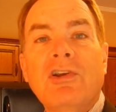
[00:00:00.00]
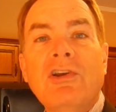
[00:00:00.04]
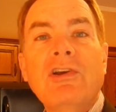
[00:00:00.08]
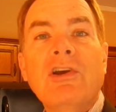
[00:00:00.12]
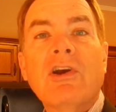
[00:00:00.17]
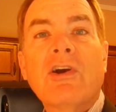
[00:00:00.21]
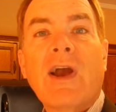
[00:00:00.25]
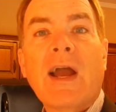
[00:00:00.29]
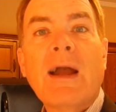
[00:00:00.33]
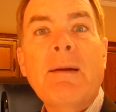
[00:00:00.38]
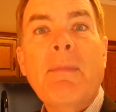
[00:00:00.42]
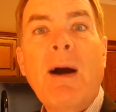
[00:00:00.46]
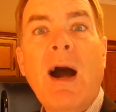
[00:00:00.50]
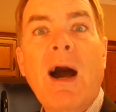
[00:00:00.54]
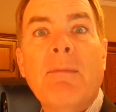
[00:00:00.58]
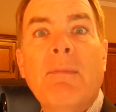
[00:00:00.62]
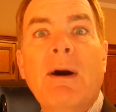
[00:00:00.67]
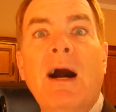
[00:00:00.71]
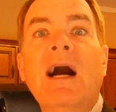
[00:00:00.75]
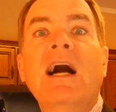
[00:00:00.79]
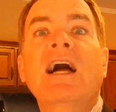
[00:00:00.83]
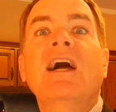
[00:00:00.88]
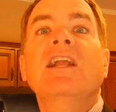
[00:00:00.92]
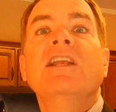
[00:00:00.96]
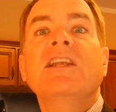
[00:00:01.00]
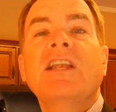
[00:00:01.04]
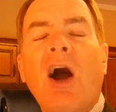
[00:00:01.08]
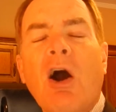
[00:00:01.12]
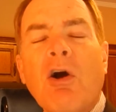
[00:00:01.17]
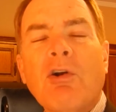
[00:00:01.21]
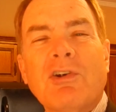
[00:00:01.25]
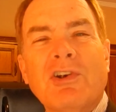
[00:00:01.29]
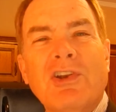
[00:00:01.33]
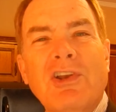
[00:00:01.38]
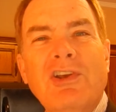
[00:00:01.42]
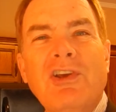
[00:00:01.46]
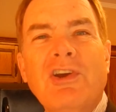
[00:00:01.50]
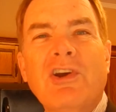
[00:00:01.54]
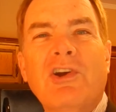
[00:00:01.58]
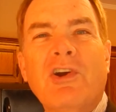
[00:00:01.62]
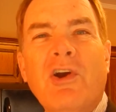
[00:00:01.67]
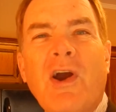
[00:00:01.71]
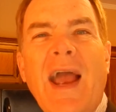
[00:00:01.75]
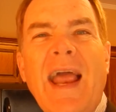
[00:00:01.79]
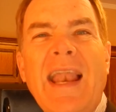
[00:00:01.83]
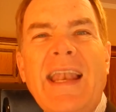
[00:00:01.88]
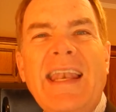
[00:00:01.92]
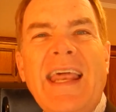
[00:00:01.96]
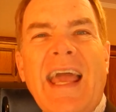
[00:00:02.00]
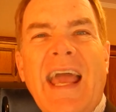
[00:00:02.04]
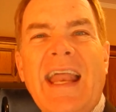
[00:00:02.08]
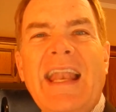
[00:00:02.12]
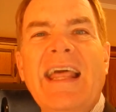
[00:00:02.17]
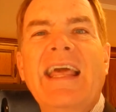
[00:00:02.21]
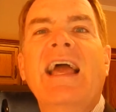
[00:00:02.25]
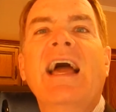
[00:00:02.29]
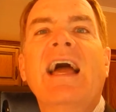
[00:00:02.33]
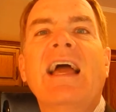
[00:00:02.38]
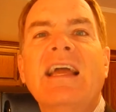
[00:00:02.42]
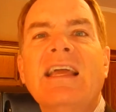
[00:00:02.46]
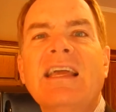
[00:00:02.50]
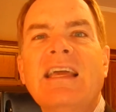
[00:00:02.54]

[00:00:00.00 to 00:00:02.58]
to your grandmama, talk to your granddaddy,